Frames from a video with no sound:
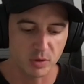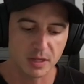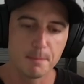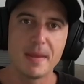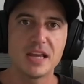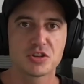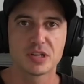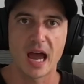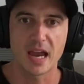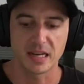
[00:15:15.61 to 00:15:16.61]
what the major
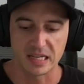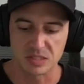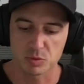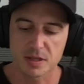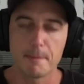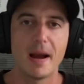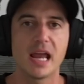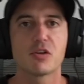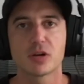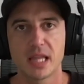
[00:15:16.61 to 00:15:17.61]
9 is, what the
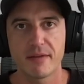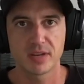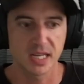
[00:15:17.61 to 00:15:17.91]
minor 11